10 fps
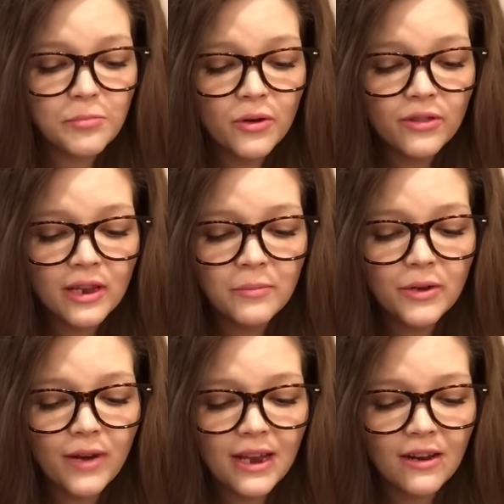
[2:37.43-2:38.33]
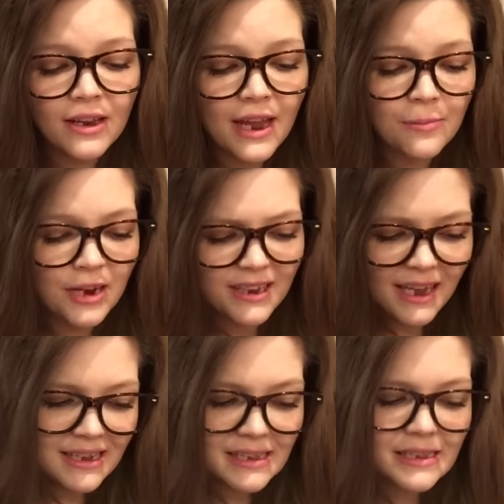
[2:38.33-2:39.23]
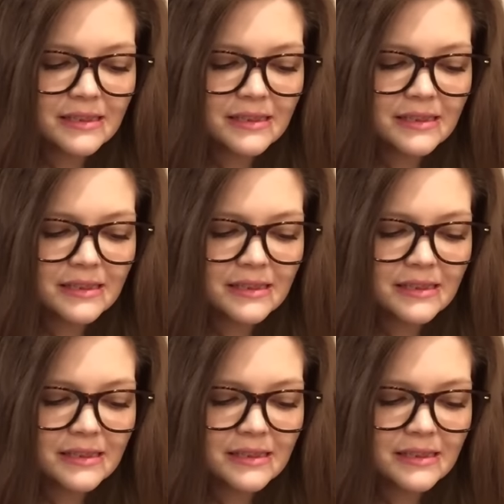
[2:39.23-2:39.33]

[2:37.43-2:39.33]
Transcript: Both can be read on camera. Yes.